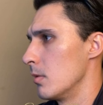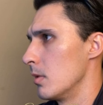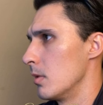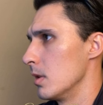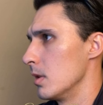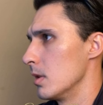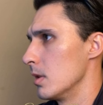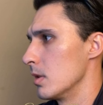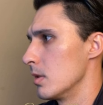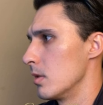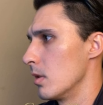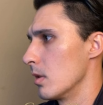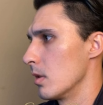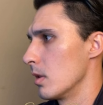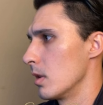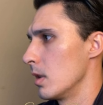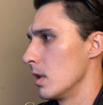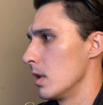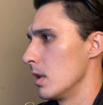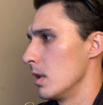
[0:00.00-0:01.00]
to just darken
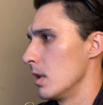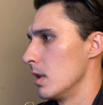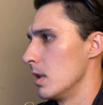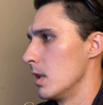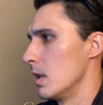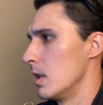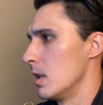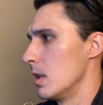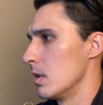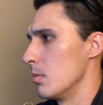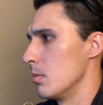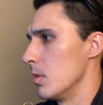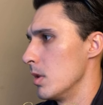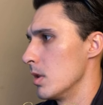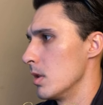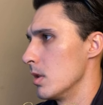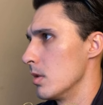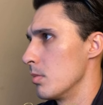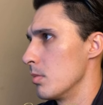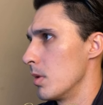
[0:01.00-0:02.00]
it as much as
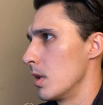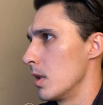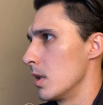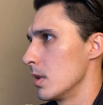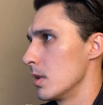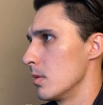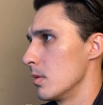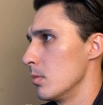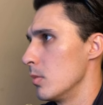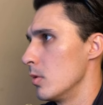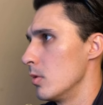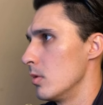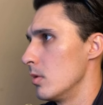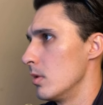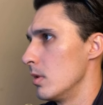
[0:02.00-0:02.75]
possible,